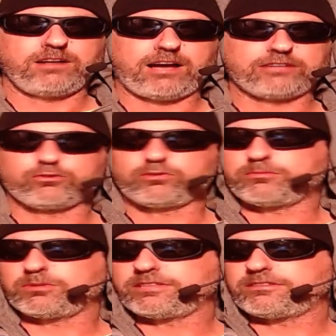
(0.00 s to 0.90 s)
I truly
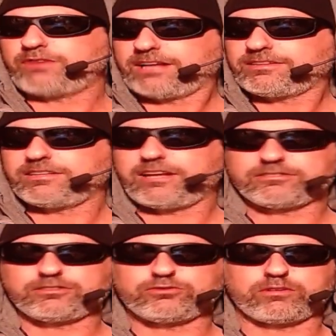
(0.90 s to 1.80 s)
believe the fact that he
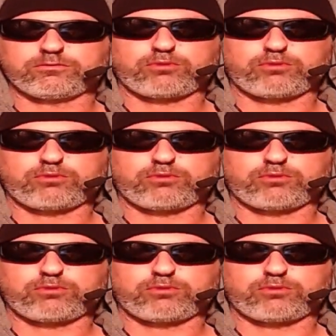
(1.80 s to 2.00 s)
announced he's running for